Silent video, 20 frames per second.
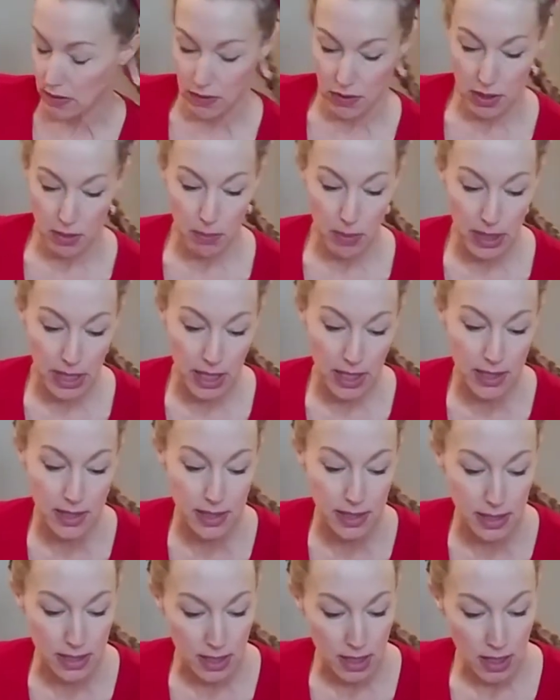because
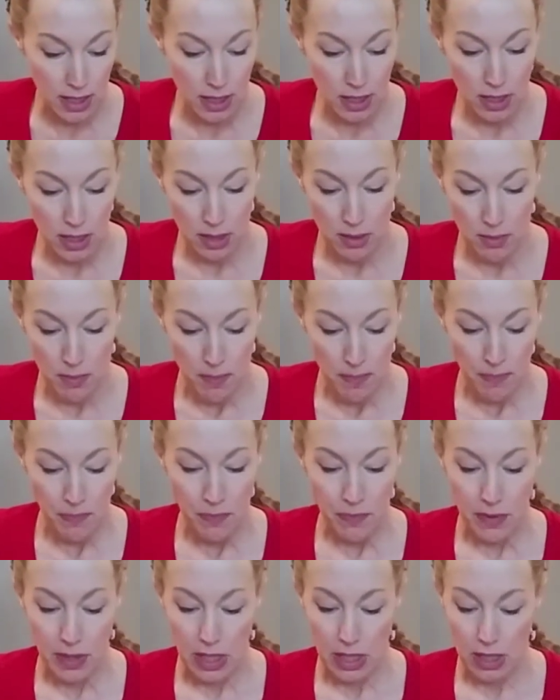
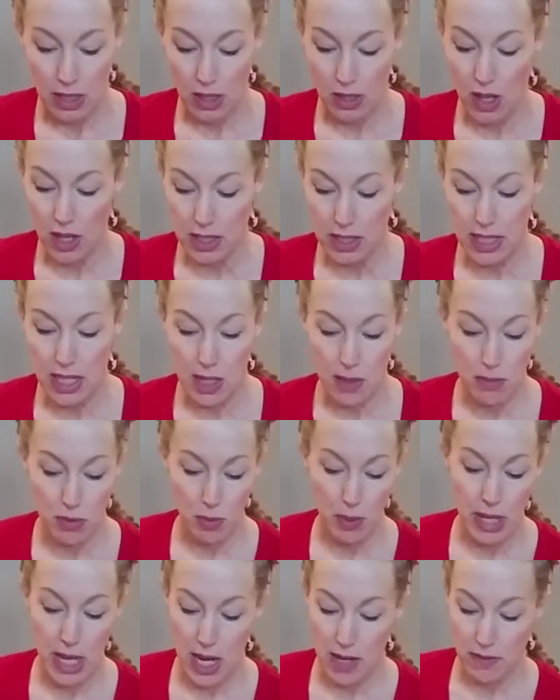a lot of times we
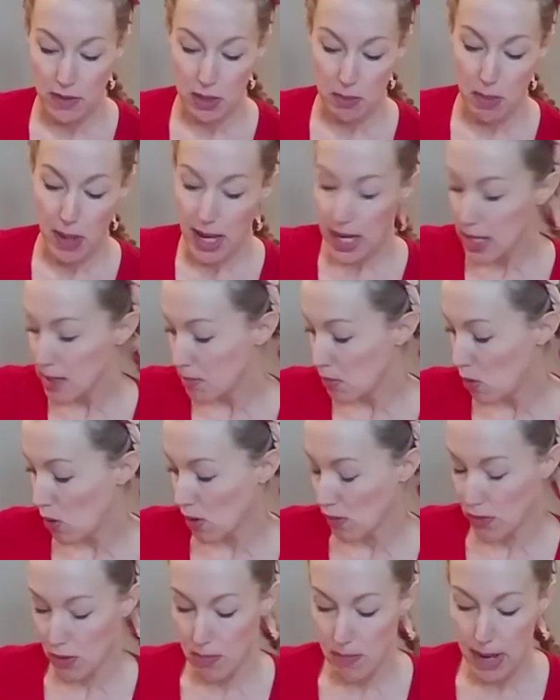have to pay more for
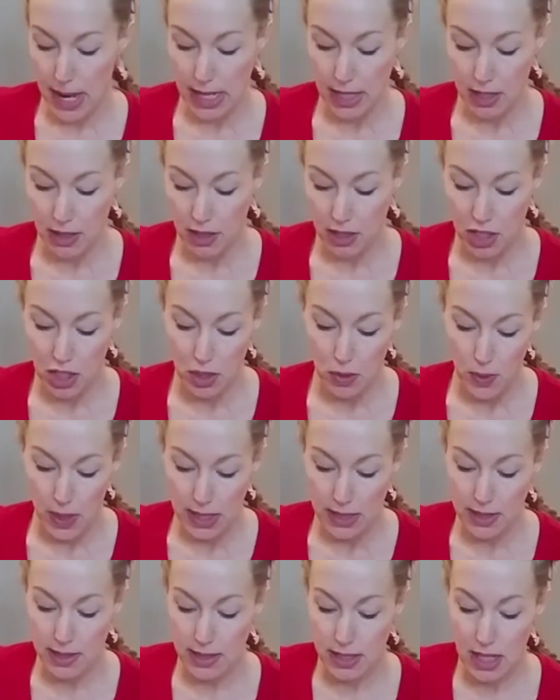made in the US
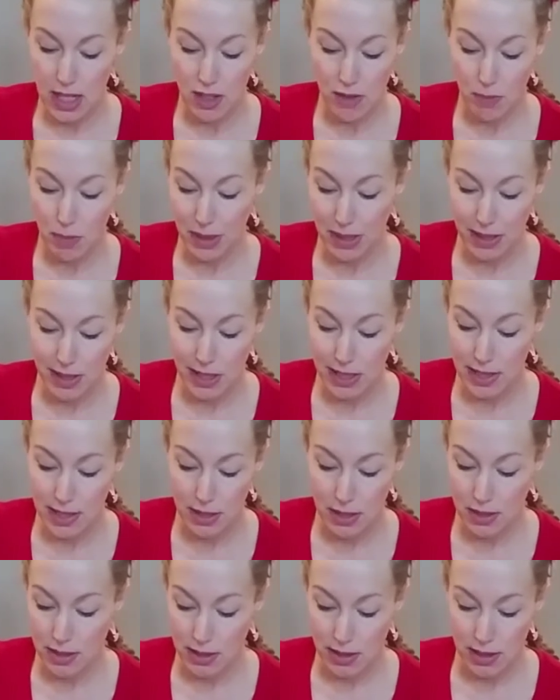stuff, but this
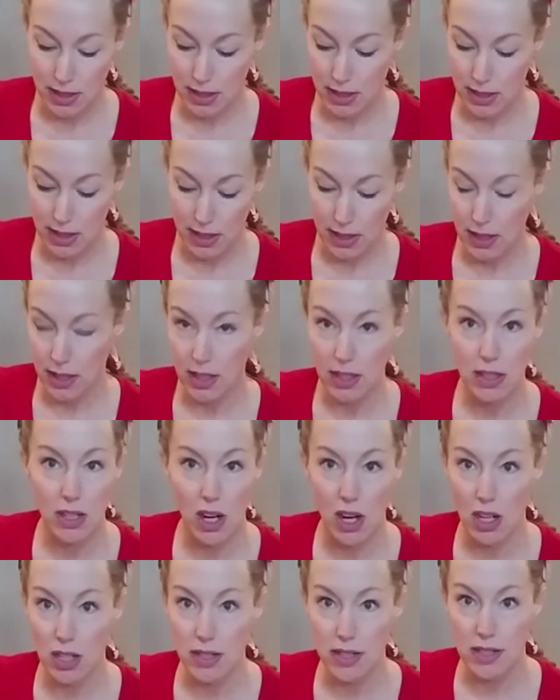
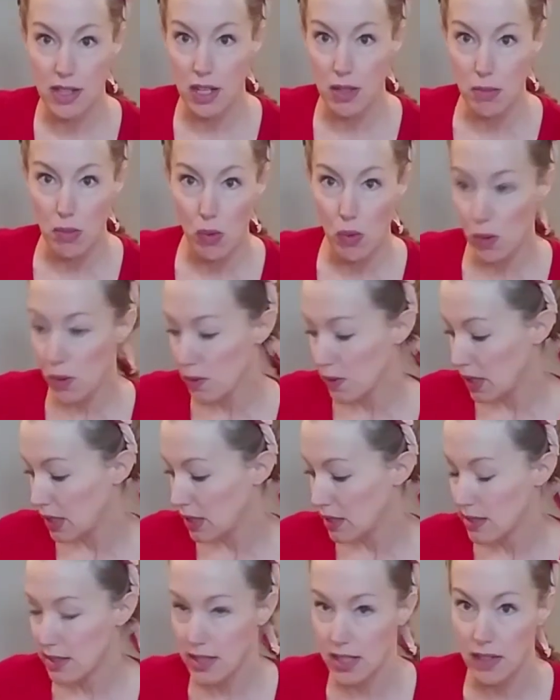costs no more than the
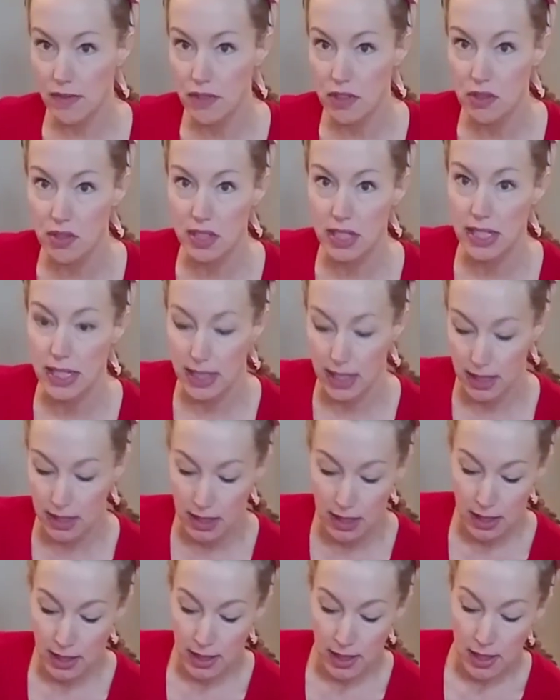stuff you see at
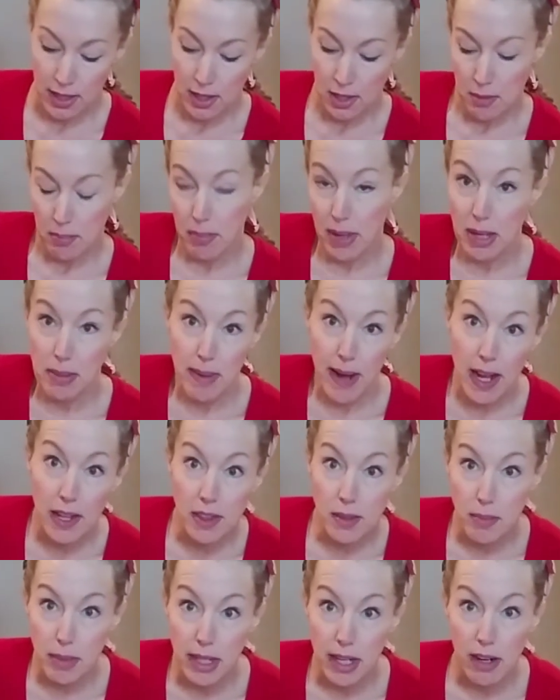Bed Bath &
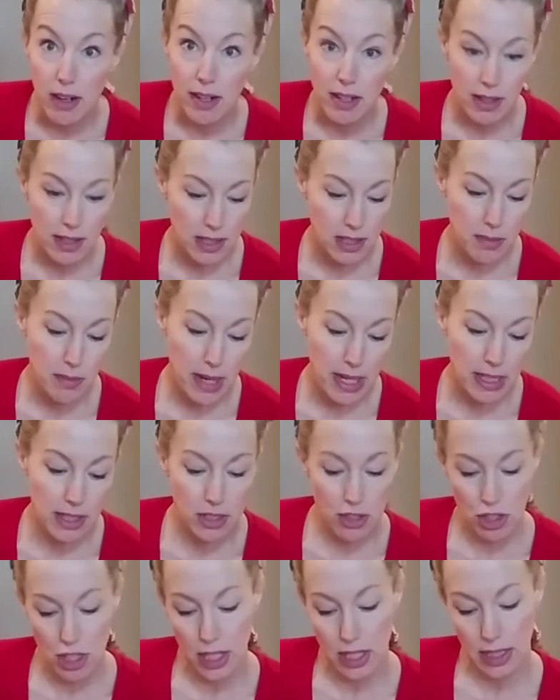Beyond that's made in
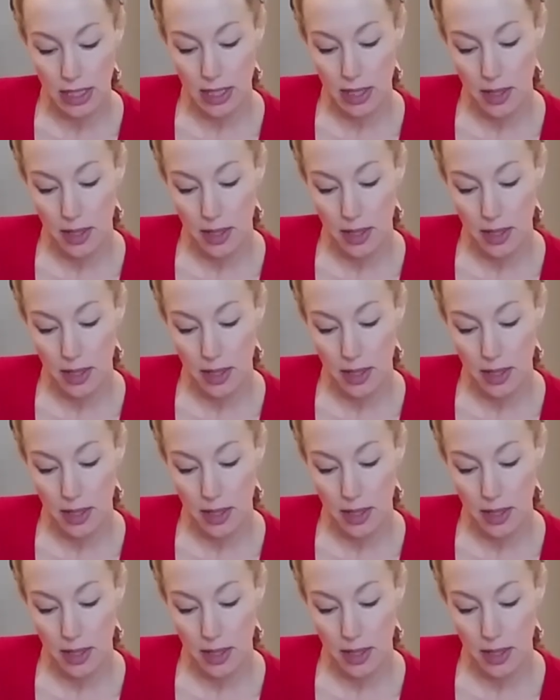China.